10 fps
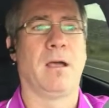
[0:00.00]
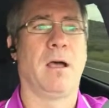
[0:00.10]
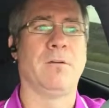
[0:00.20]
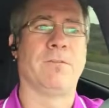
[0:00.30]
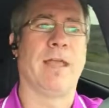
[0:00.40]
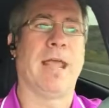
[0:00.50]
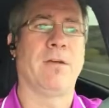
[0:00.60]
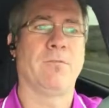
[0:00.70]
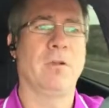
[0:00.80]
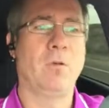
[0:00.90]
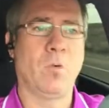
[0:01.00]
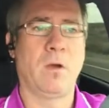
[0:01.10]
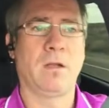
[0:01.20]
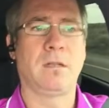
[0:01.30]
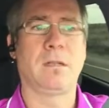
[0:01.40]
of
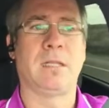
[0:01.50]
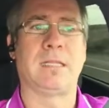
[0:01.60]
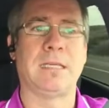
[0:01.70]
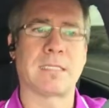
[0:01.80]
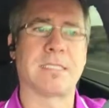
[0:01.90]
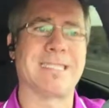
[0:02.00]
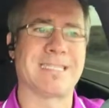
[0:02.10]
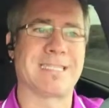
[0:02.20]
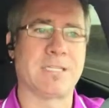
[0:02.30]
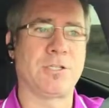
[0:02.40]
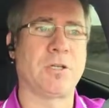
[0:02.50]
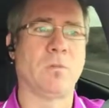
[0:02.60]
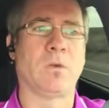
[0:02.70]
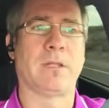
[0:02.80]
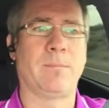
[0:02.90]
everyone that this
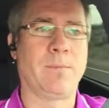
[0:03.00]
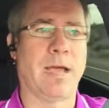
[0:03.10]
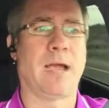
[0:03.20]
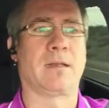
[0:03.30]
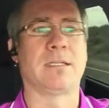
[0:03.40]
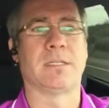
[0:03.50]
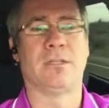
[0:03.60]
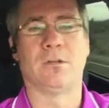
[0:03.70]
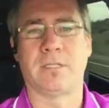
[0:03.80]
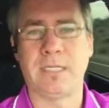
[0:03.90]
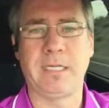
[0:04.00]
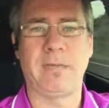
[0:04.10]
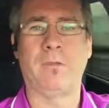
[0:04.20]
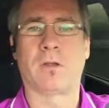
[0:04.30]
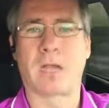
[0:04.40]
decision will impact. Is it your
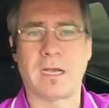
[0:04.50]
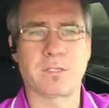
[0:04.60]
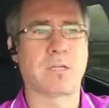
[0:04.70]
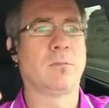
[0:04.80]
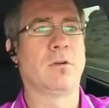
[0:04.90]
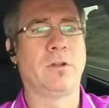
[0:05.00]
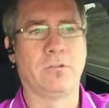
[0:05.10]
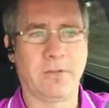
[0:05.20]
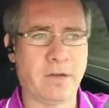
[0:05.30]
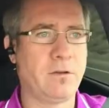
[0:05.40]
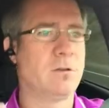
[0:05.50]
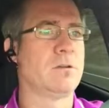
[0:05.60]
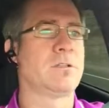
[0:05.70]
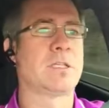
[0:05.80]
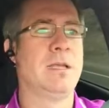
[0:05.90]
team, your customer, your
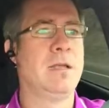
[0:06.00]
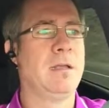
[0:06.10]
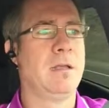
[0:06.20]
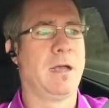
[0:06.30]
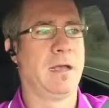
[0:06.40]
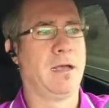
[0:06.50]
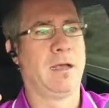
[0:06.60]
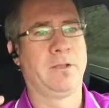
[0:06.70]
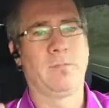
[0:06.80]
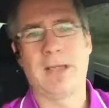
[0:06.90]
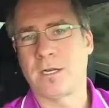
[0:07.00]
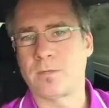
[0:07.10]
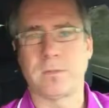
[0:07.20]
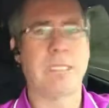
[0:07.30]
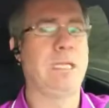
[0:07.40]
vendors, uh, your
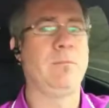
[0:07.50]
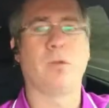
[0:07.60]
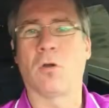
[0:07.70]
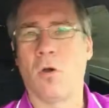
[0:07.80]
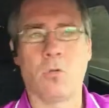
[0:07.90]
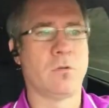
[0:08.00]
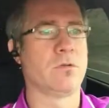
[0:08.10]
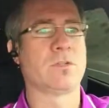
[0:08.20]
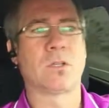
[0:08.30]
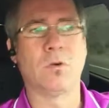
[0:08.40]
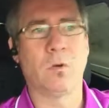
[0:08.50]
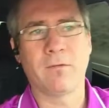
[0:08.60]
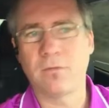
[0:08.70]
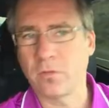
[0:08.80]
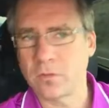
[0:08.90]
management team, your owners,
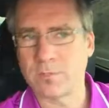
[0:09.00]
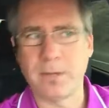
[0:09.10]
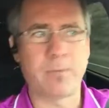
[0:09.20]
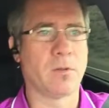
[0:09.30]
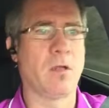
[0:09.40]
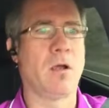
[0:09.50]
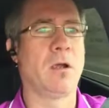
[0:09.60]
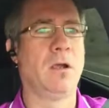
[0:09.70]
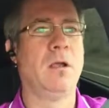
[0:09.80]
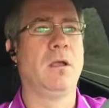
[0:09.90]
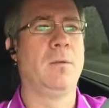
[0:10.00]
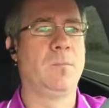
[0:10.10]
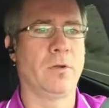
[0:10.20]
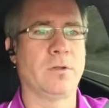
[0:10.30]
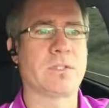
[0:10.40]
whoever those people are?
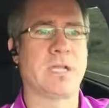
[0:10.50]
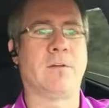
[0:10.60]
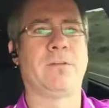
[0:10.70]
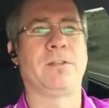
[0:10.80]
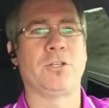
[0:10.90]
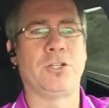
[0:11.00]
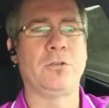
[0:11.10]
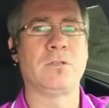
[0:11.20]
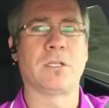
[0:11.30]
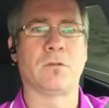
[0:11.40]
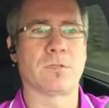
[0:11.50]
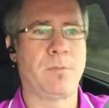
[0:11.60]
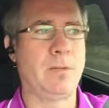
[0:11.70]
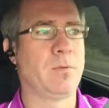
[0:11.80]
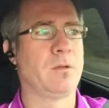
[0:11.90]
Put yourself in the shoes of those
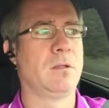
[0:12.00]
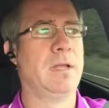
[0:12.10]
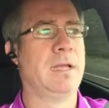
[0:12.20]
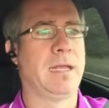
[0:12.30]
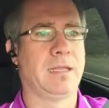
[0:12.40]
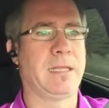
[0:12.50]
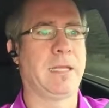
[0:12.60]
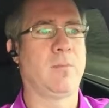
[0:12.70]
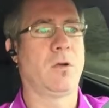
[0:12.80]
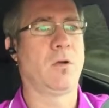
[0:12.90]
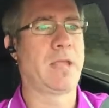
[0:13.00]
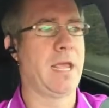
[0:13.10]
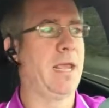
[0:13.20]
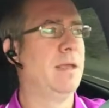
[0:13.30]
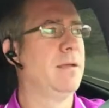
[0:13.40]
people and think about,
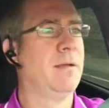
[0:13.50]
okay,